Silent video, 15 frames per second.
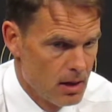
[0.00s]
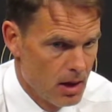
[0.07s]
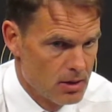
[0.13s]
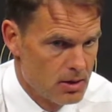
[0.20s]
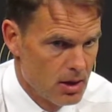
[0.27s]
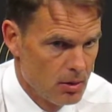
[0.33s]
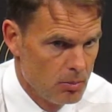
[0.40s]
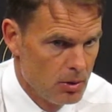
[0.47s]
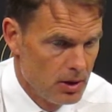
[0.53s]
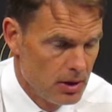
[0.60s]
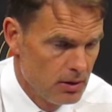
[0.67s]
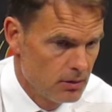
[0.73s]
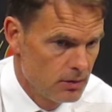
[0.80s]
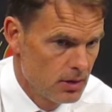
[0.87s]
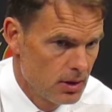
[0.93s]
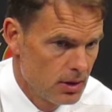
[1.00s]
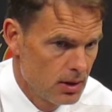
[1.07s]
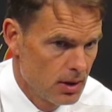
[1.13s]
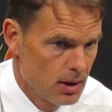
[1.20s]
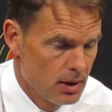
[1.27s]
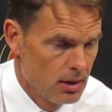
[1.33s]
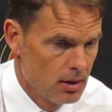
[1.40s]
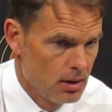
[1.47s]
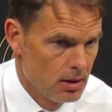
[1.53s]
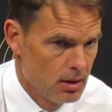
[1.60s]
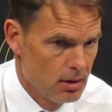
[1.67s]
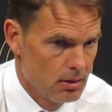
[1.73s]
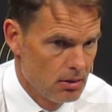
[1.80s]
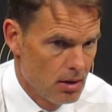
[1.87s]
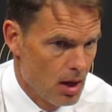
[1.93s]
I still believed it, and
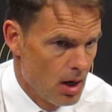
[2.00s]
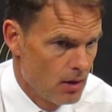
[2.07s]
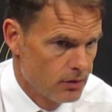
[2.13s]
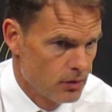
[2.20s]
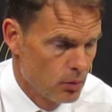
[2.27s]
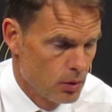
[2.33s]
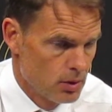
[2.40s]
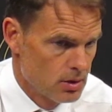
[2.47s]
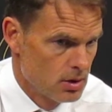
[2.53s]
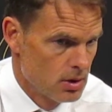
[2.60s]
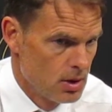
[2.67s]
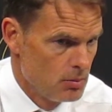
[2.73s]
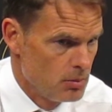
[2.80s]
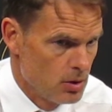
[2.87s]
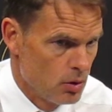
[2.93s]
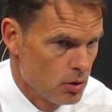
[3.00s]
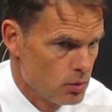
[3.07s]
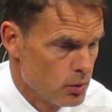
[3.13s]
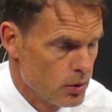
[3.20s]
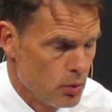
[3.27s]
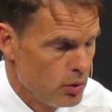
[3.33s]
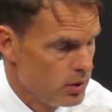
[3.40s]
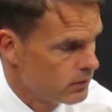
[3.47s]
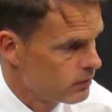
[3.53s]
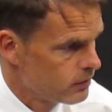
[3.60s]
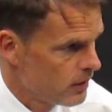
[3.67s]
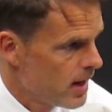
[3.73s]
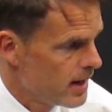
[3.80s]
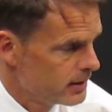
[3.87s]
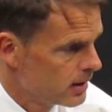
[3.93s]
afterwards, because we couldn't
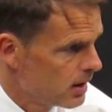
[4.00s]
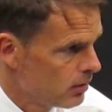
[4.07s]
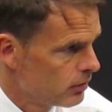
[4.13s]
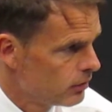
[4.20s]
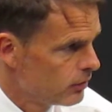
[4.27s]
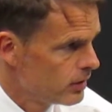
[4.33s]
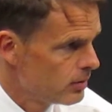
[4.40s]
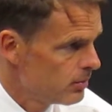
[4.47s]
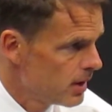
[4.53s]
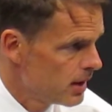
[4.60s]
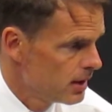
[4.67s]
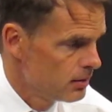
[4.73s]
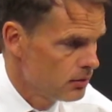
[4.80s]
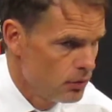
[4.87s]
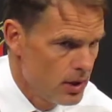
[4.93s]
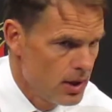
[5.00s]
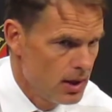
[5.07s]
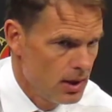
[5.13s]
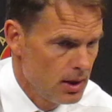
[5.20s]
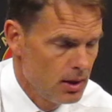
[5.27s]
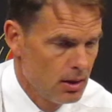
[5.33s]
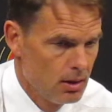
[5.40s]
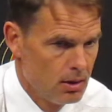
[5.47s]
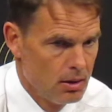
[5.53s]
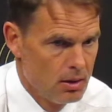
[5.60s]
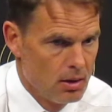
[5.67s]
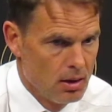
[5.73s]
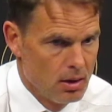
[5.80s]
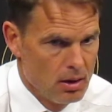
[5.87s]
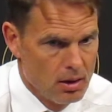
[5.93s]
find our free man really.
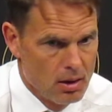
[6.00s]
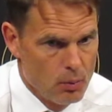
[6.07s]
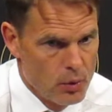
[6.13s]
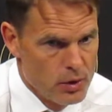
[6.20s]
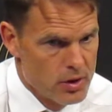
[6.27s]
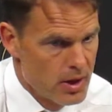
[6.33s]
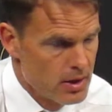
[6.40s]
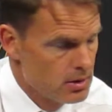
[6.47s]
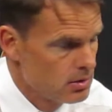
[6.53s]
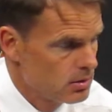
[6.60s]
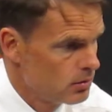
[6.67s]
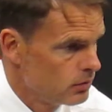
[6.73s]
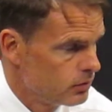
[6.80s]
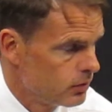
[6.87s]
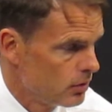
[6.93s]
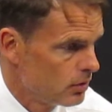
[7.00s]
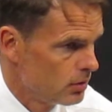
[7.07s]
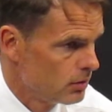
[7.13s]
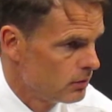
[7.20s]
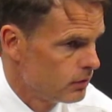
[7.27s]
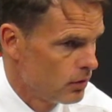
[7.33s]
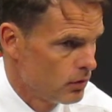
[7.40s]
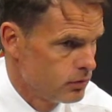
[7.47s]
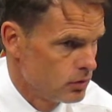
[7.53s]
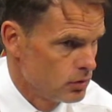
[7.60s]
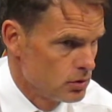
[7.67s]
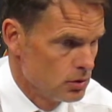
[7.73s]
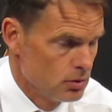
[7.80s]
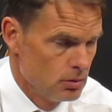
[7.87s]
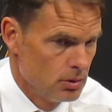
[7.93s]
We changed it to
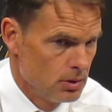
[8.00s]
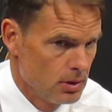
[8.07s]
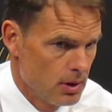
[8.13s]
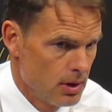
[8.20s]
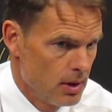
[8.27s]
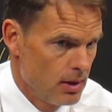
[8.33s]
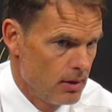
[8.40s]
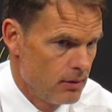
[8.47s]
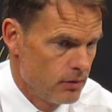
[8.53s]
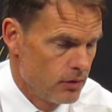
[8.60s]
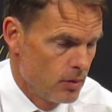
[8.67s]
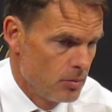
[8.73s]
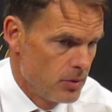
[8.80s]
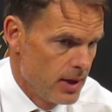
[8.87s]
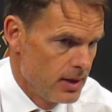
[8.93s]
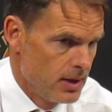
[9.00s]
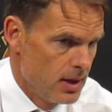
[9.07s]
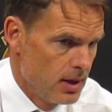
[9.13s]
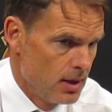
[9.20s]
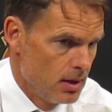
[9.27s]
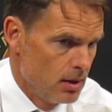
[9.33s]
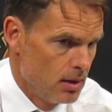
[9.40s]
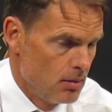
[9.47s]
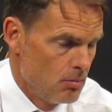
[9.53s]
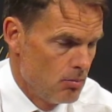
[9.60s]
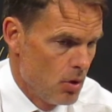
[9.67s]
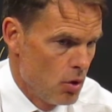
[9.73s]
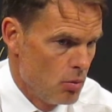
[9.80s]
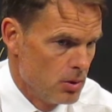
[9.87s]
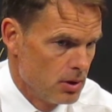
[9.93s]
4-4-2, and from that
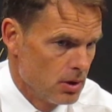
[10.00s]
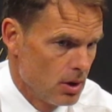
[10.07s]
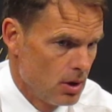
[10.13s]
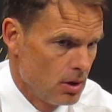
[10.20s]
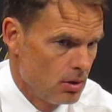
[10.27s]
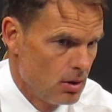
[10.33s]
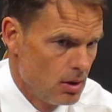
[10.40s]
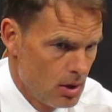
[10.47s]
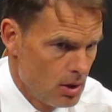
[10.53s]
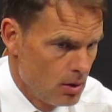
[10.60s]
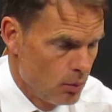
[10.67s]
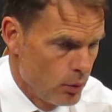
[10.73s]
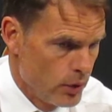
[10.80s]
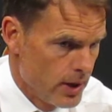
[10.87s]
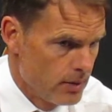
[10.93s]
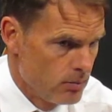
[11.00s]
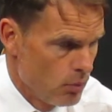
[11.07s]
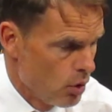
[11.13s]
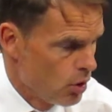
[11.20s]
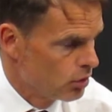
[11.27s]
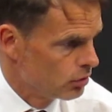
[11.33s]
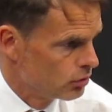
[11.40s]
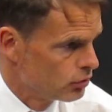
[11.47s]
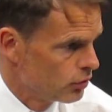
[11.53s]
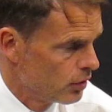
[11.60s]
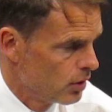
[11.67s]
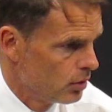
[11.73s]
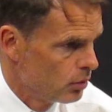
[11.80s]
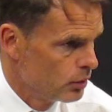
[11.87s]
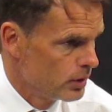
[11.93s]
moment on, we had more
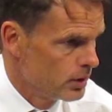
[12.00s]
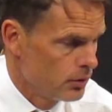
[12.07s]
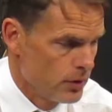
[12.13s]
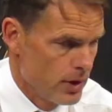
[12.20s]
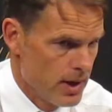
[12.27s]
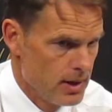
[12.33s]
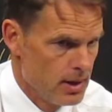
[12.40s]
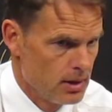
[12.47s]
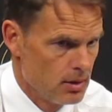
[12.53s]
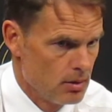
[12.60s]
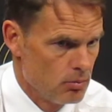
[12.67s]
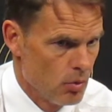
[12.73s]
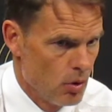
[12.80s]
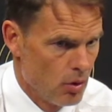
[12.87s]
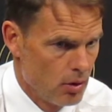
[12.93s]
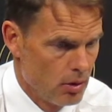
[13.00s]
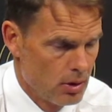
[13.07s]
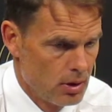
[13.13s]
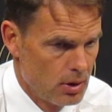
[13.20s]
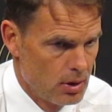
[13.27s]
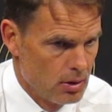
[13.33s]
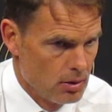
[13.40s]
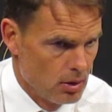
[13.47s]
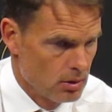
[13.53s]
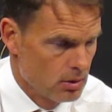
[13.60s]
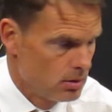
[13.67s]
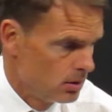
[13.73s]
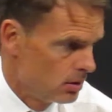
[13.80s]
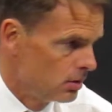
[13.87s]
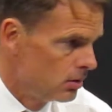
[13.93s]
control. We created more, not
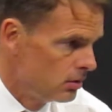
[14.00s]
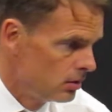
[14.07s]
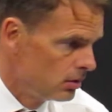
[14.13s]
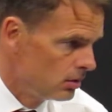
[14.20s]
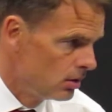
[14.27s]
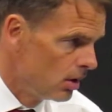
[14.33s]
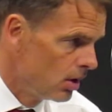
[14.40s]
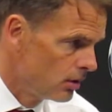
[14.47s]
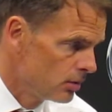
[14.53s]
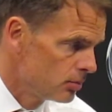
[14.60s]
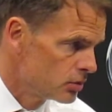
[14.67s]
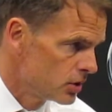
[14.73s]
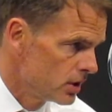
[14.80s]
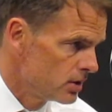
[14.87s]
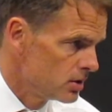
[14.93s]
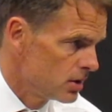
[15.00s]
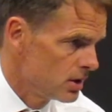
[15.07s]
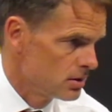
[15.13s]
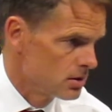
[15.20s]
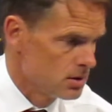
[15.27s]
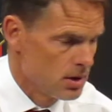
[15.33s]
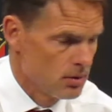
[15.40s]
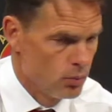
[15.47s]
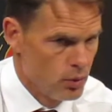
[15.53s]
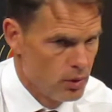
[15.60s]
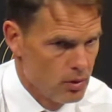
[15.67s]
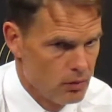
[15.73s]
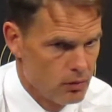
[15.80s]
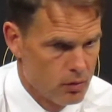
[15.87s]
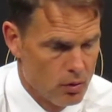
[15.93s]
the 100% chances that we,
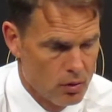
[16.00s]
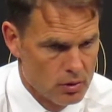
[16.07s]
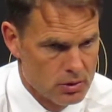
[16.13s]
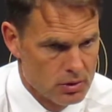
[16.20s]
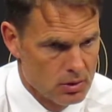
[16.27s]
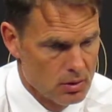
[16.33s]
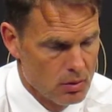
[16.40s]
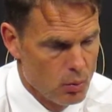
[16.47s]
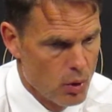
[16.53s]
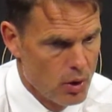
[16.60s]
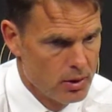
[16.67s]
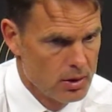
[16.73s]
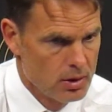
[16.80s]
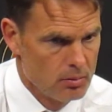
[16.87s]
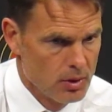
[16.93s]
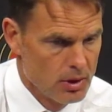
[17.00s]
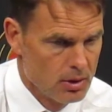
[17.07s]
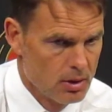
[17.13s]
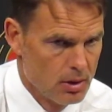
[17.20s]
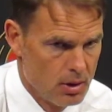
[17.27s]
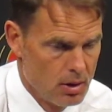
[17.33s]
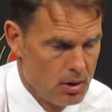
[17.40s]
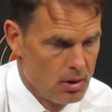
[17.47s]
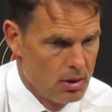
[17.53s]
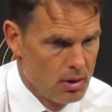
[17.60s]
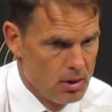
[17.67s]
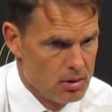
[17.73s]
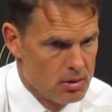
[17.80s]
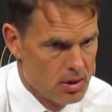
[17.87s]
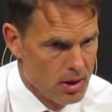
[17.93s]
of course, wanted, but
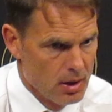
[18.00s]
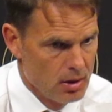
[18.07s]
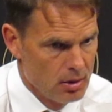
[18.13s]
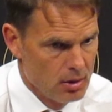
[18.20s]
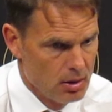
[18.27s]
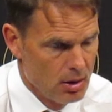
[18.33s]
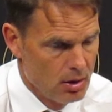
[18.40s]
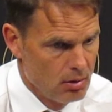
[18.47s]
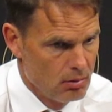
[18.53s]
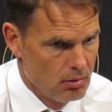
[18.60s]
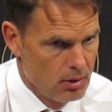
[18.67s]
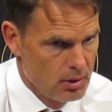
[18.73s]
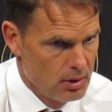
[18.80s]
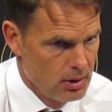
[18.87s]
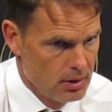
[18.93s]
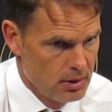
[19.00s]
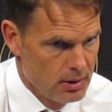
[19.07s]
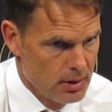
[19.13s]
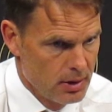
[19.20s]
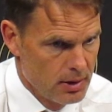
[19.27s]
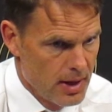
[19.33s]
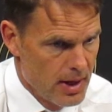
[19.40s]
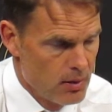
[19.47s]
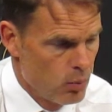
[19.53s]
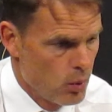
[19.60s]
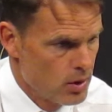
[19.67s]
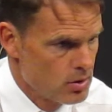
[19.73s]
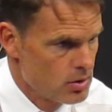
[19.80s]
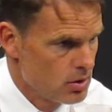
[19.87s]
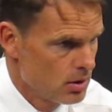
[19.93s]
still, you know, they had
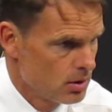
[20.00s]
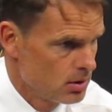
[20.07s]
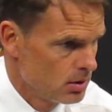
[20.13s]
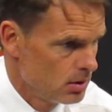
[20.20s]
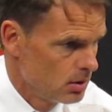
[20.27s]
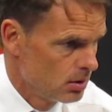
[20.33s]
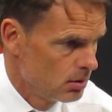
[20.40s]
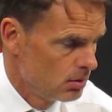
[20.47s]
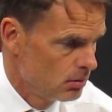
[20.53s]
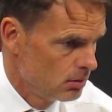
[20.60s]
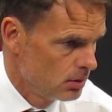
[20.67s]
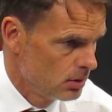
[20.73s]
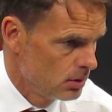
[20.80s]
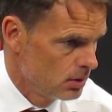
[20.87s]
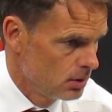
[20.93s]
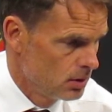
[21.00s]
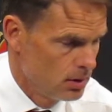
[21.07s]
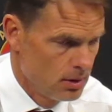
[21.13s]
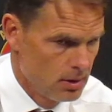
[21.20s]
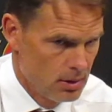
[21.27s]
one shot, you know,